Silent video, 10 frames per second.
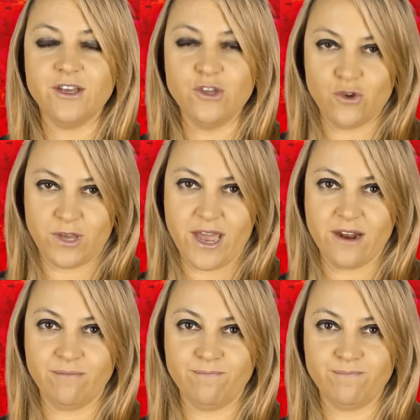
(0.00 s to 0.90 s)
you
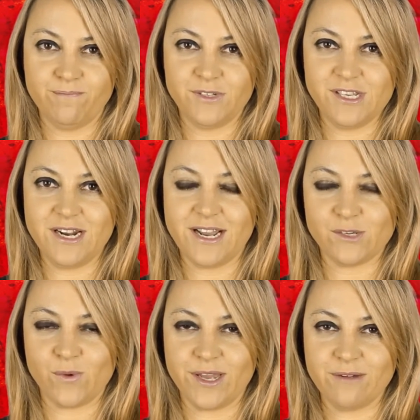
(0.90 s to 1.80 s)
can. See you
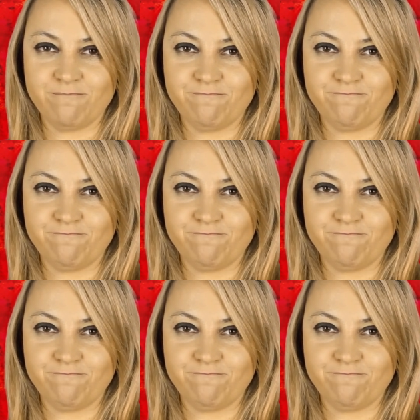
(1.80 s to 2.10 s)
next week.